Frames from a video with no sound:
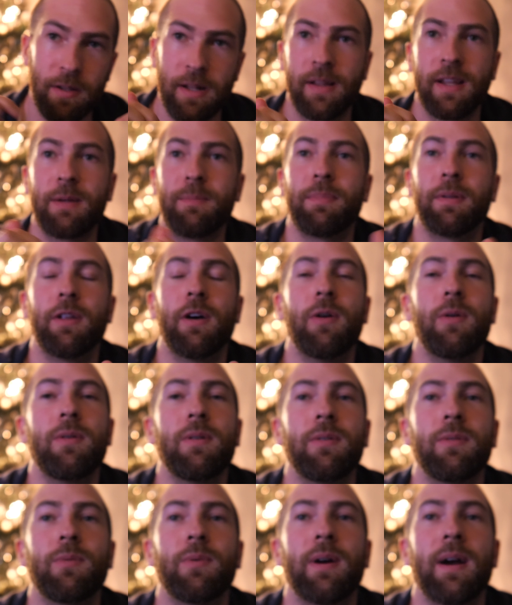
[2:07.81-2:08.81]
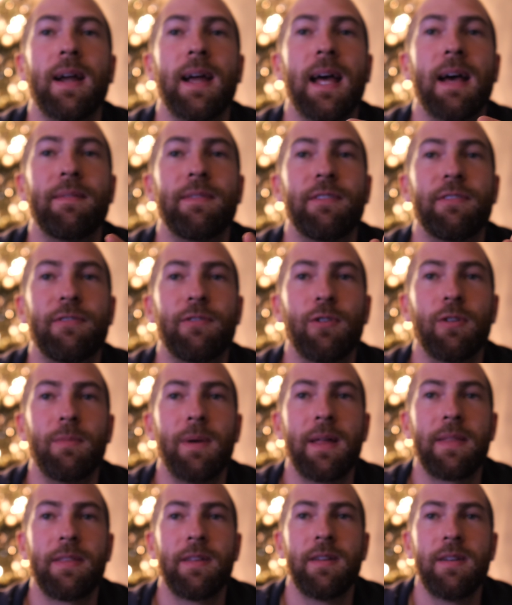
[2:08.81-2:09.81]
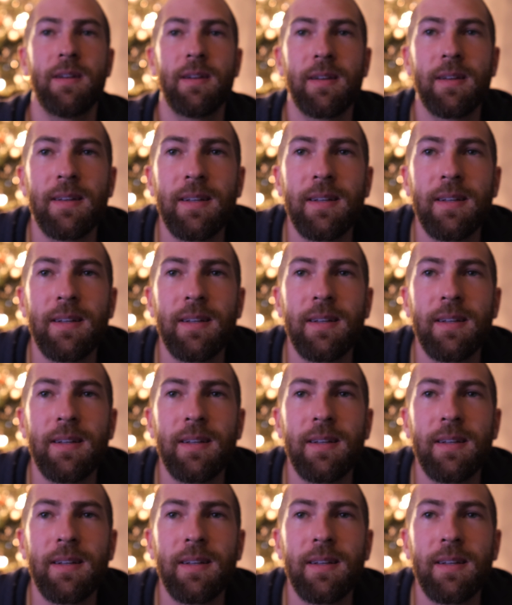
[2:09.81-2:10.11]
link below, where I have the full method.